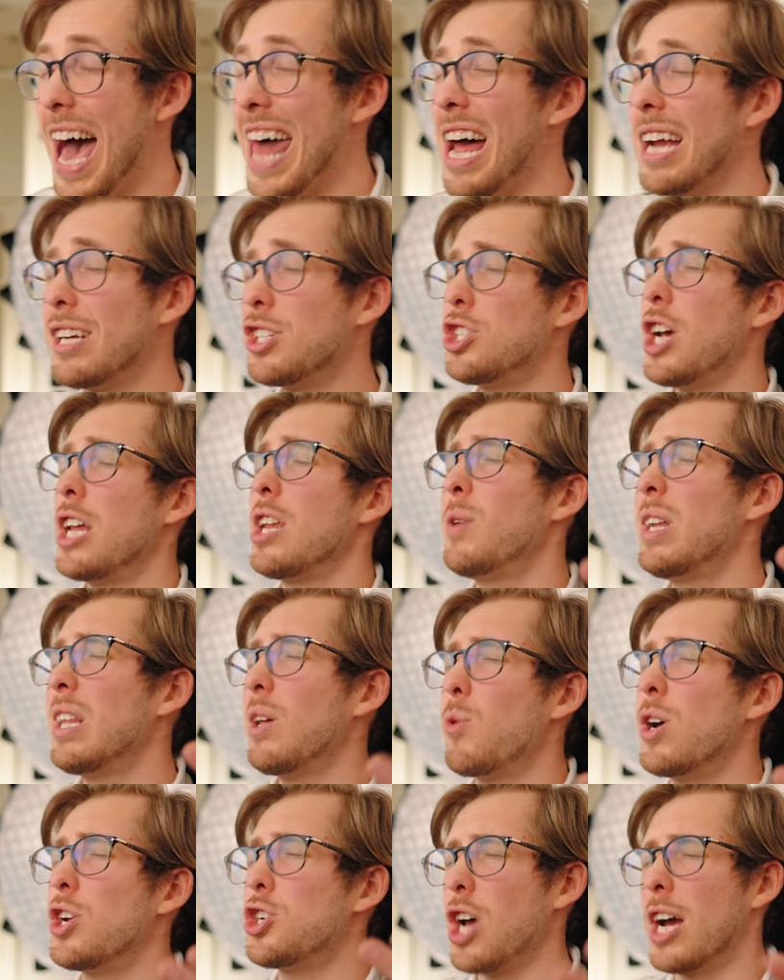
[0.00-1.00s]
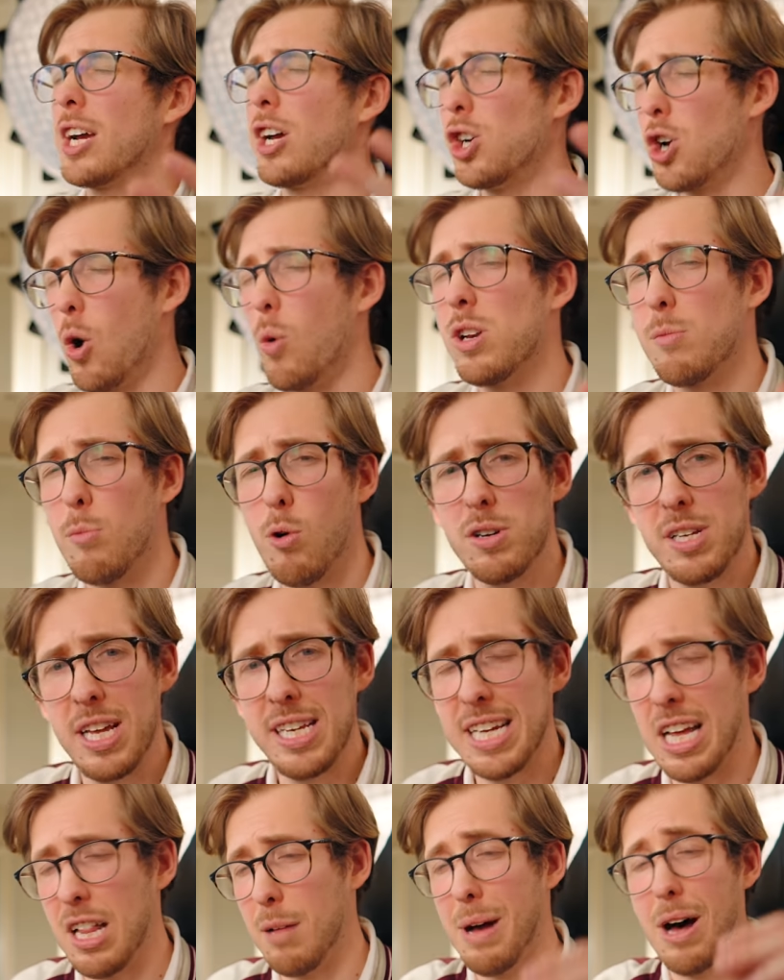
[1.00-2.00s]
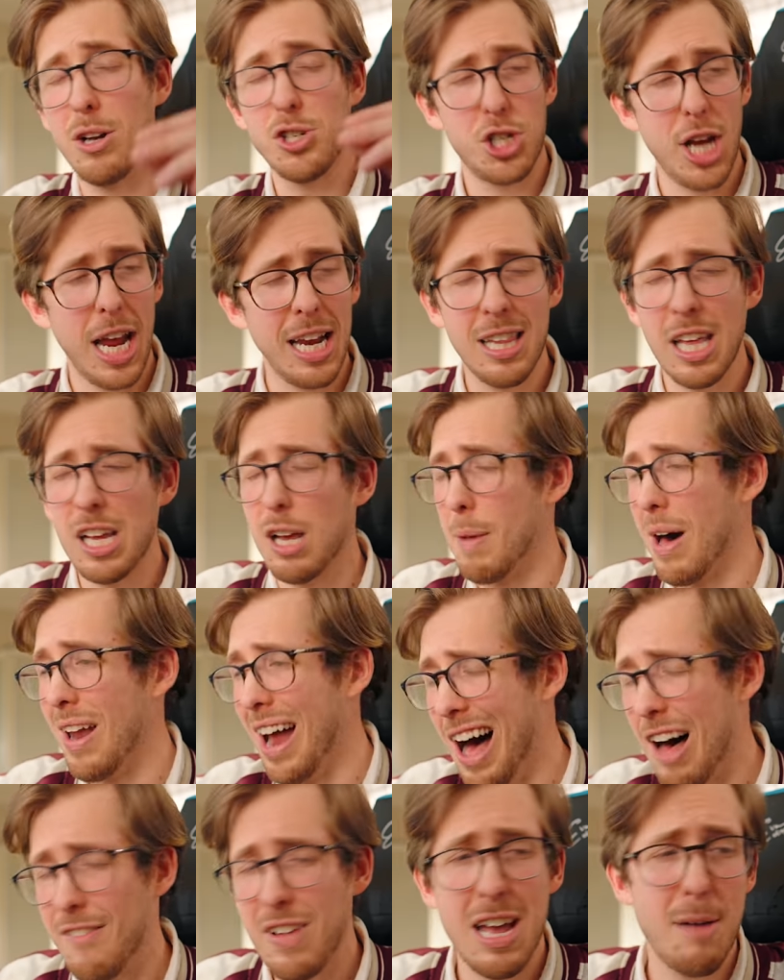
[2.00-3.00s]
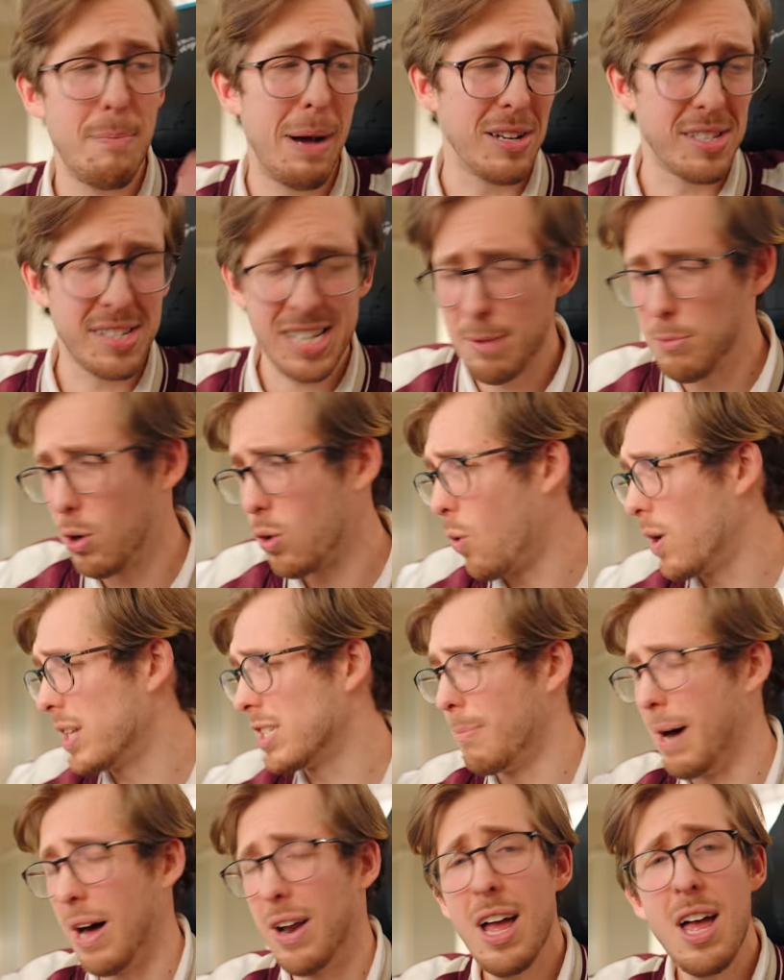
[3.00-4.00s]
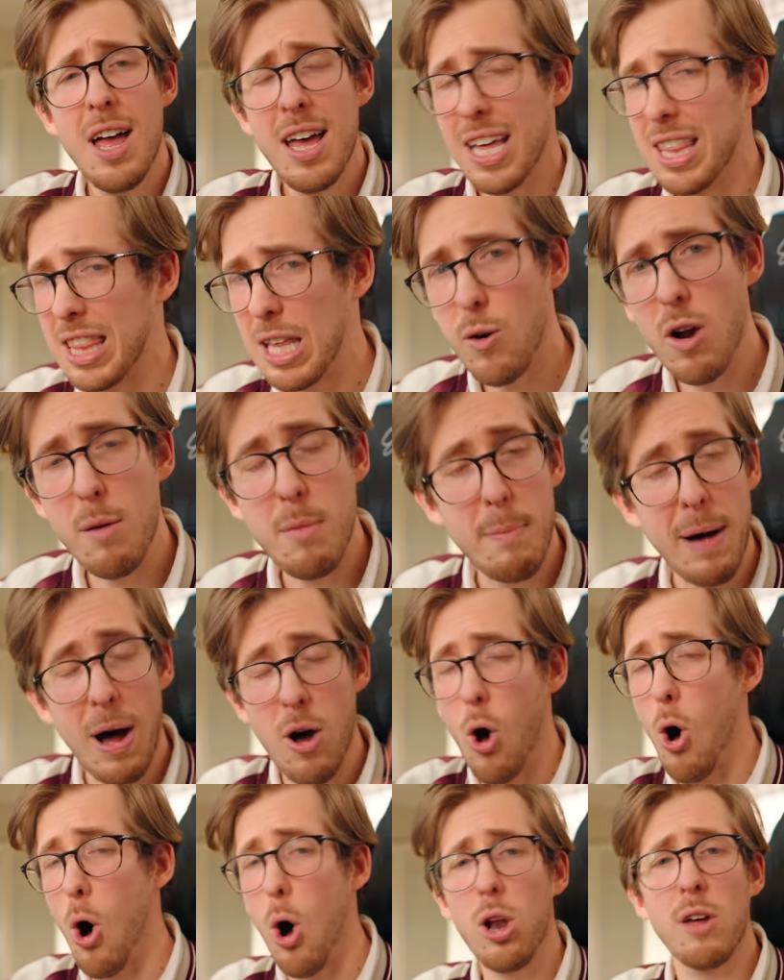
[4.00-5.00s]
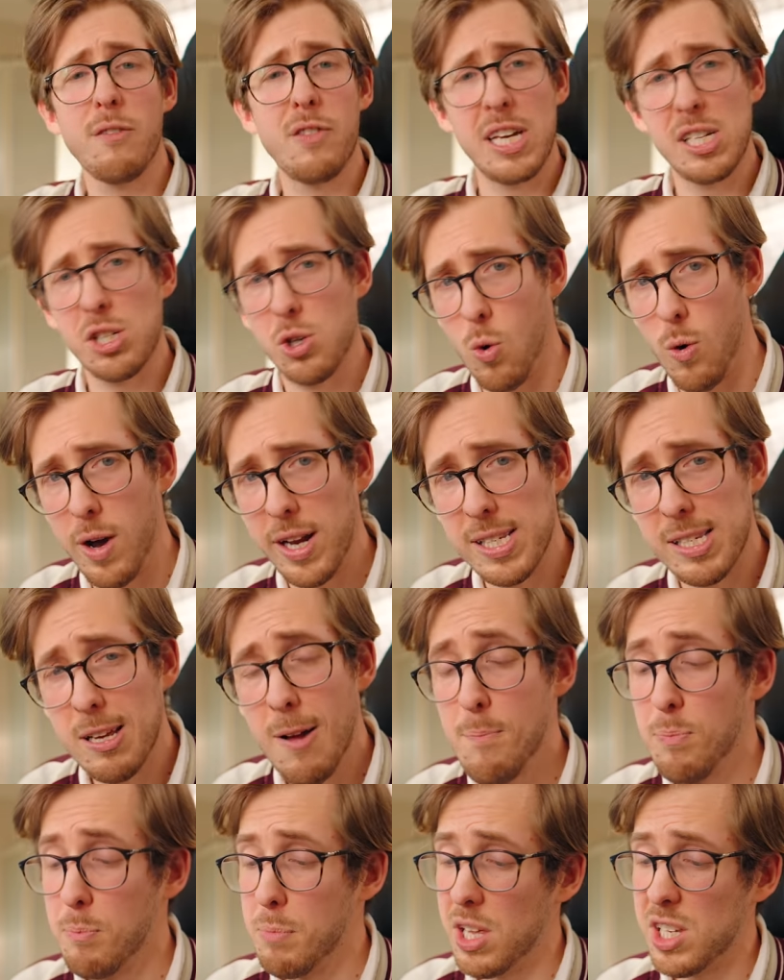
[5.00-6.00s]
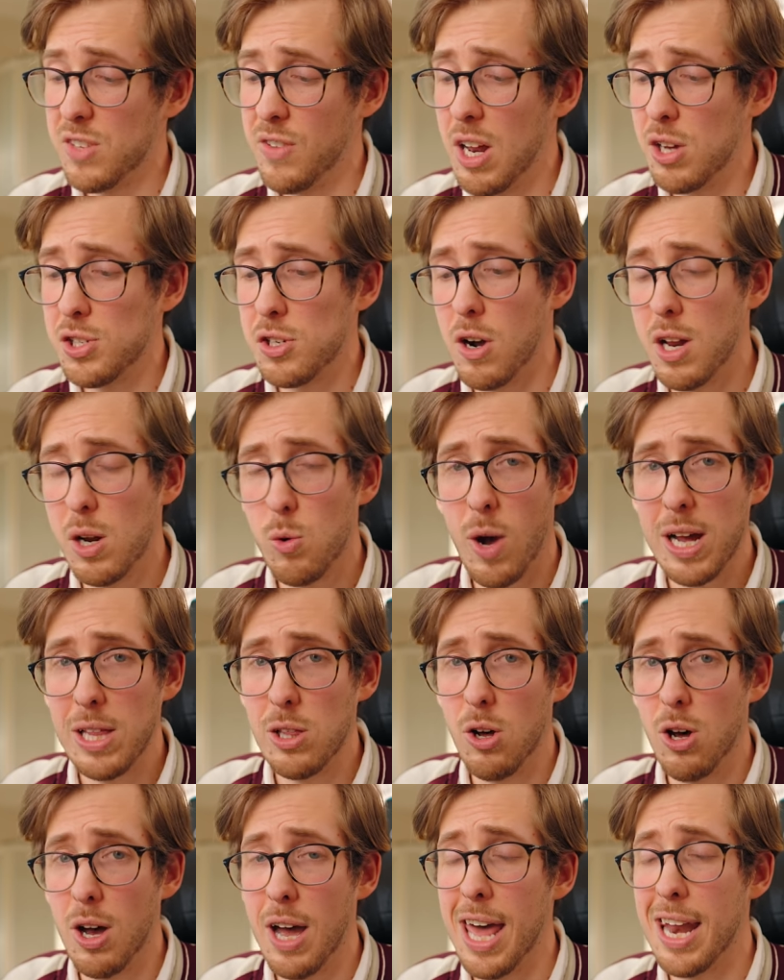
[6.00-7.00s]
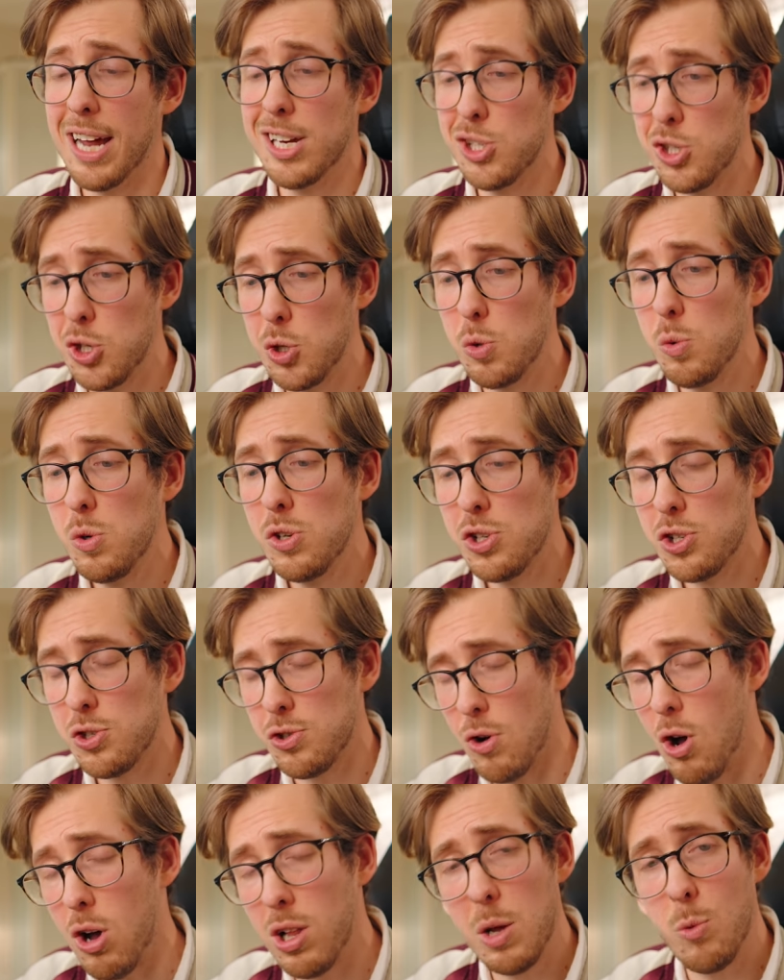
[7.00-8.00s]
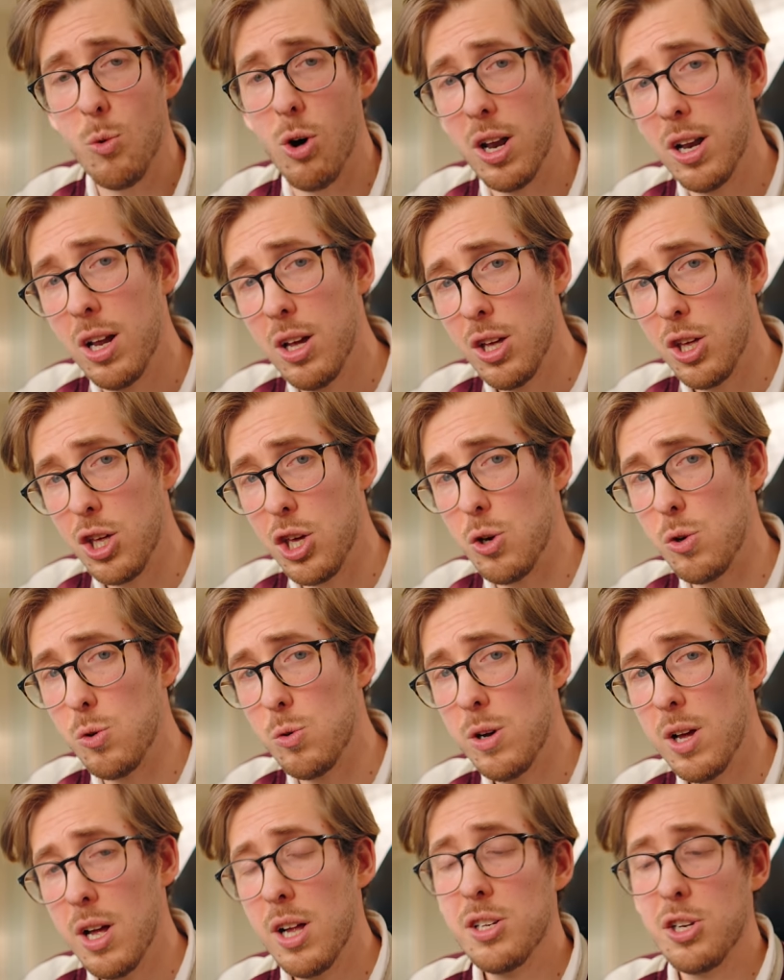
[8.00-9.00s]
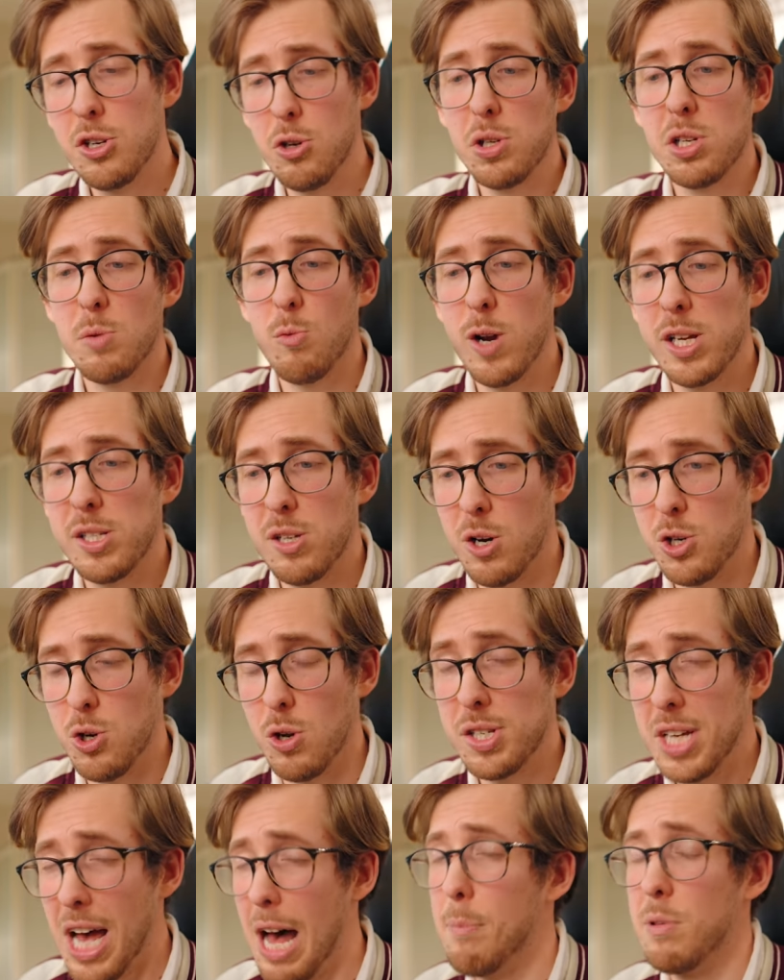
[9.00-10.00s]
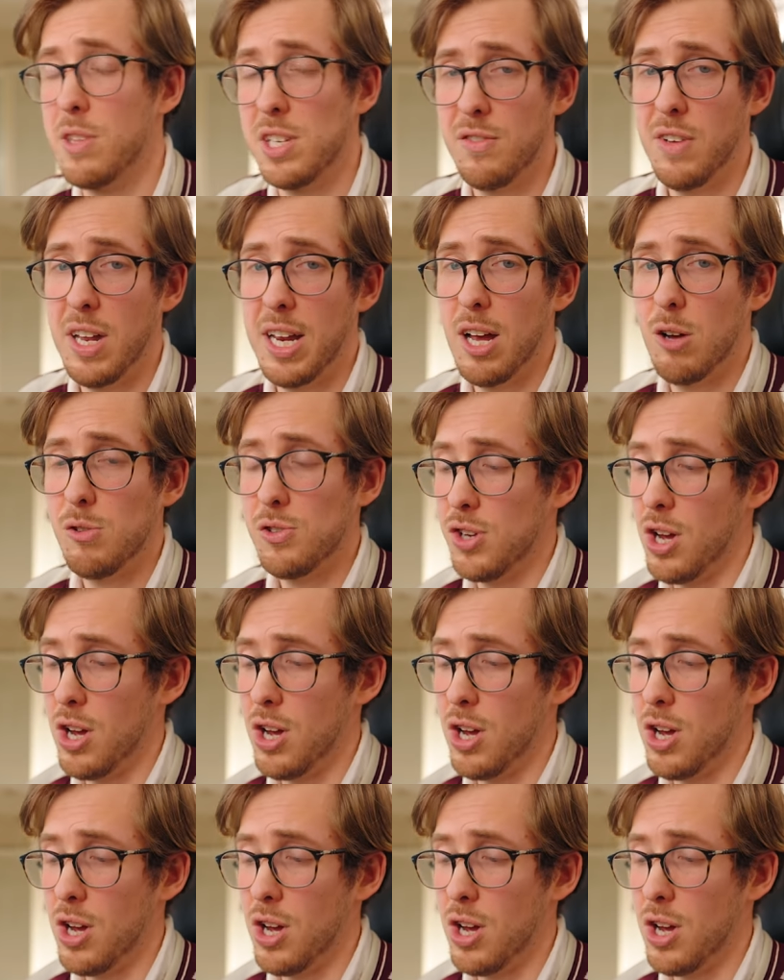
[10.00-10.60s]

And I genuinely wish I could go into more detail about Chainlink, about Aave, about stablecoins, about Ethereum, about all of these coins, but this video is already quite long, and I do strongly want you to do some research on top of this video.